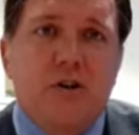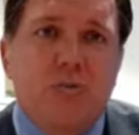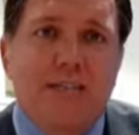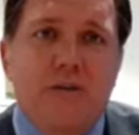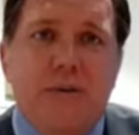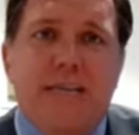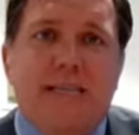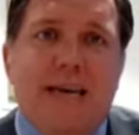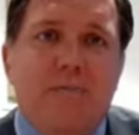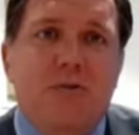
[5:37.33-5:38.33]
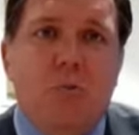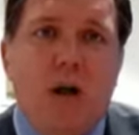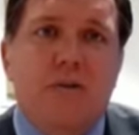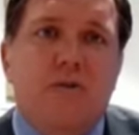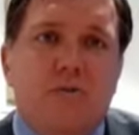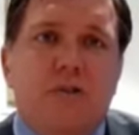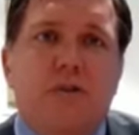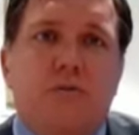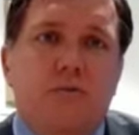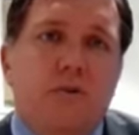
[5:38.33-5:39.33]
we do need to keep to ones or
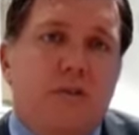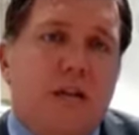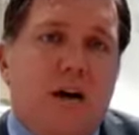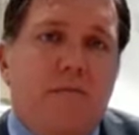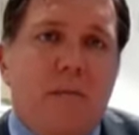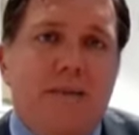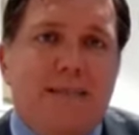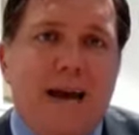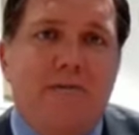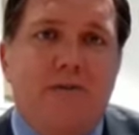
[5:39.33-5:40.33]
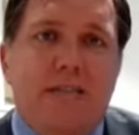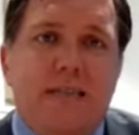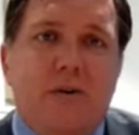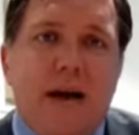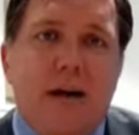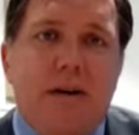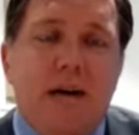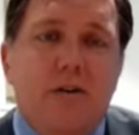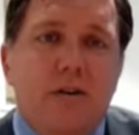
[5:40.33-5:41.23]
twos staff members in every single area.